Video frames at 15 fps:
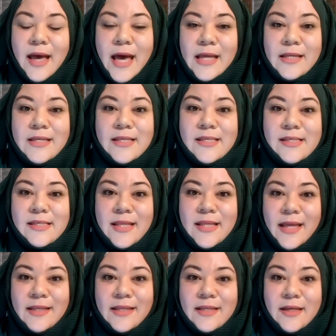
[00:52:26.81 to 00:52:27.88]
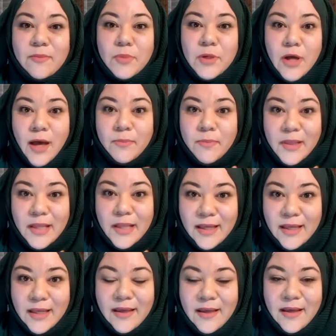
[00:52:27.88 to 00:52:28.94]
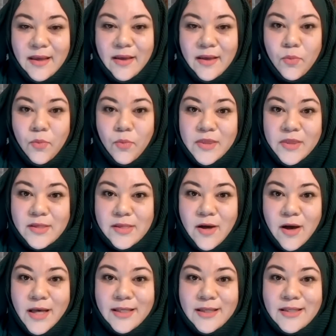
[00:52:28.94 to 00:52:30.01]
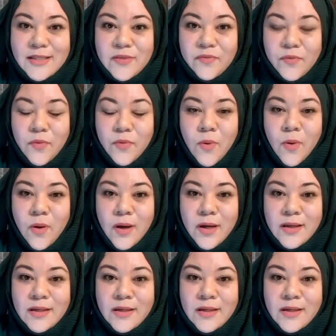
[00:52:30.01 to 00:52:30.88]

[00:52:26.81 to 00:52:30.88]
understanding properly what this heart is for,